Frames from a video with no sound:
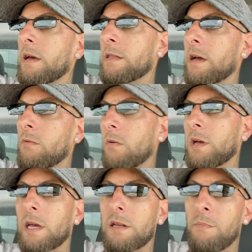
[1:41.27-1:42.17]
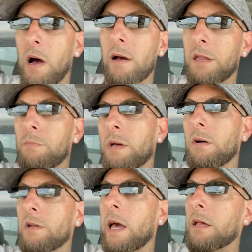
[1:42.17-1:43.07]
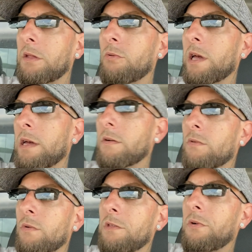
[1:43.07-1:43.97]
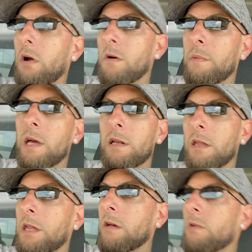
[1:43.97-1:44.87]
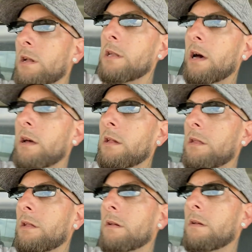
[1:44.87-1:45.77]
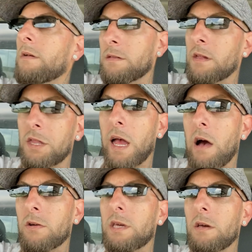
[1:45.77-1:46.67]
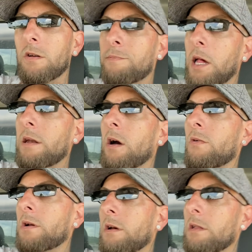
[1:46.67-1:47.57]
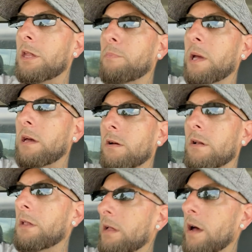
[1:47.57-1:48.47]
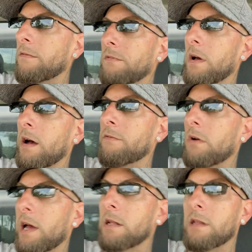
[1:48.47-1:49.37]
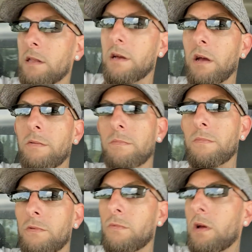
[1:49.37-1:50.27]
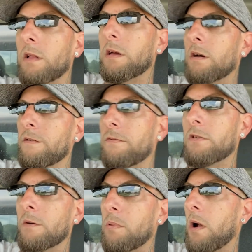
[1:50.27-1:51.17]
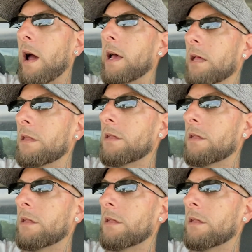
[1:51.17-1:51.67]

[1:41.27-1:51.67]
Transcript: And then when we get the box built next week, we'll throw them in and see what it does. The SoundQubes I know are good speakers, and I've read that they're really good for the price.